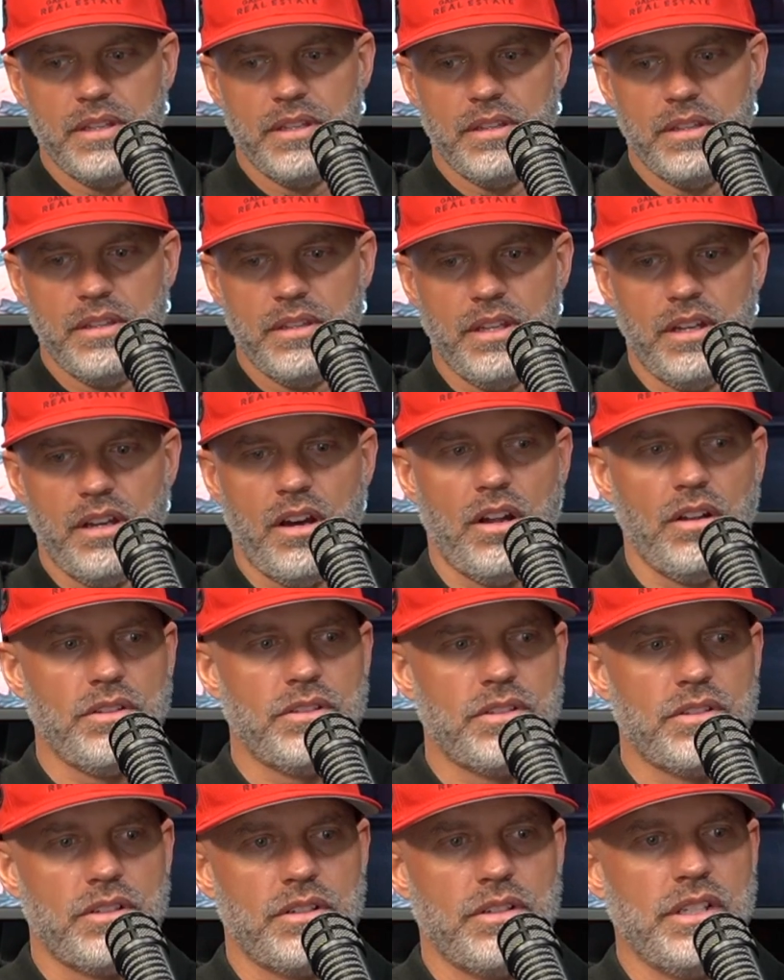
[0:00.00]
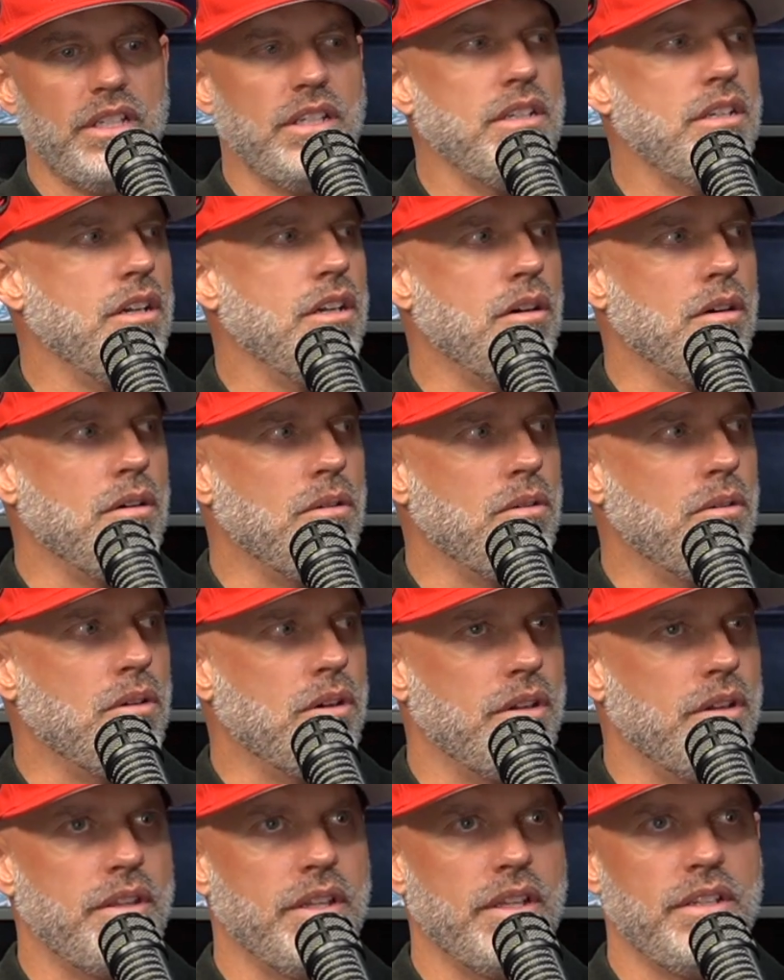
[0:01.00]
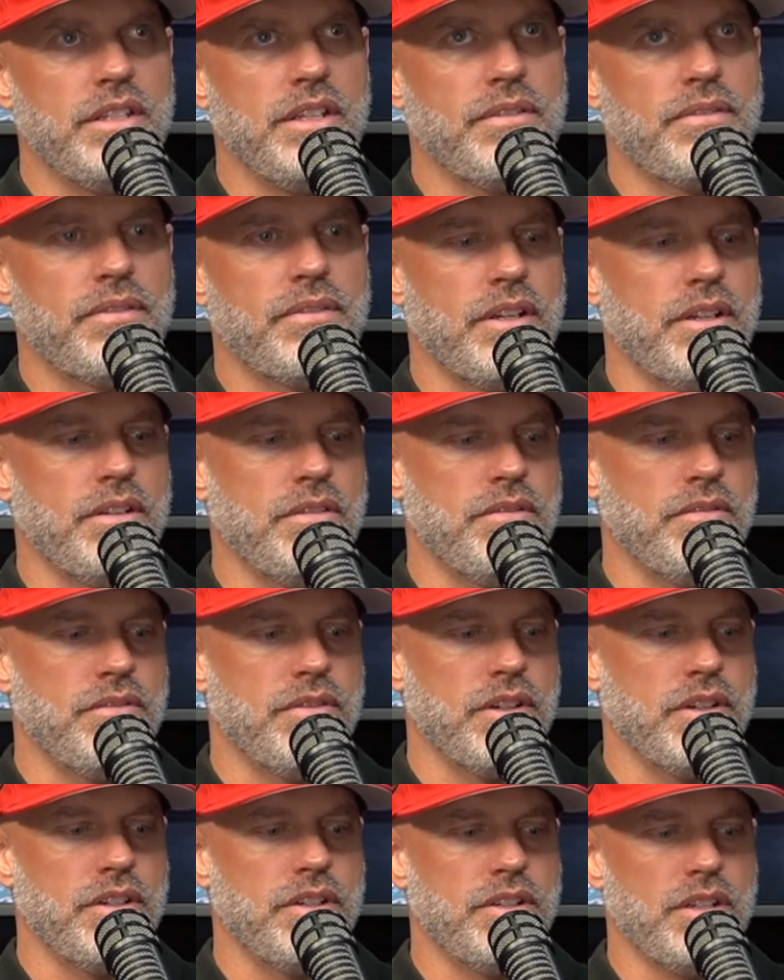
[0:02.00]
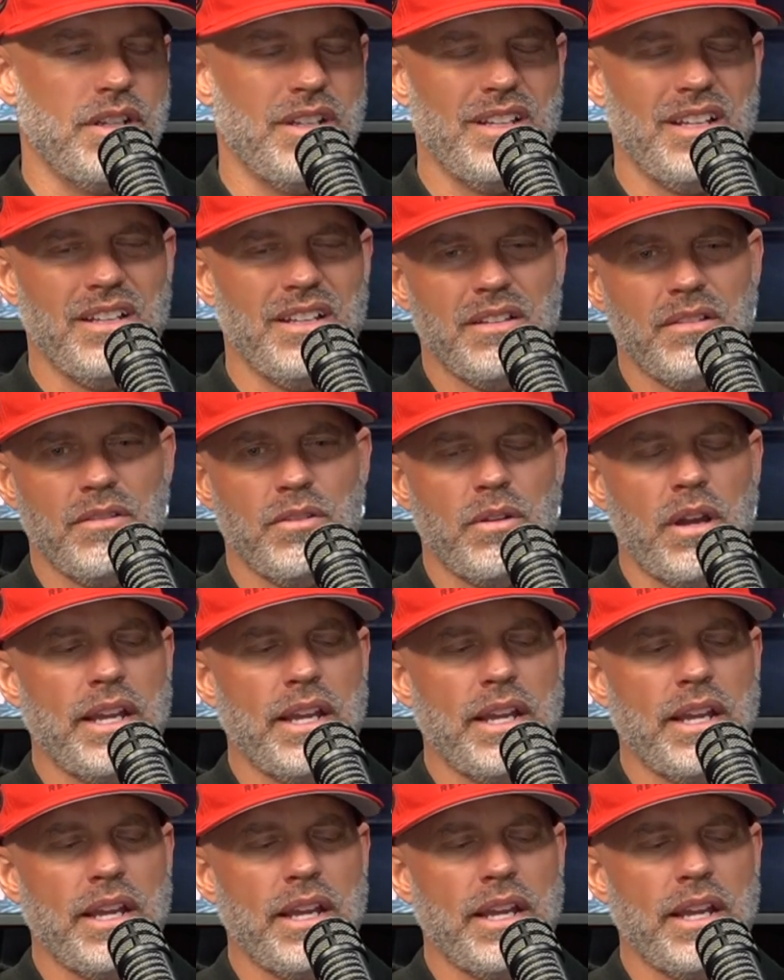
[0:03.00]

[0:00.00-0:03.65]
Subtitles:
the alter ego or the different version.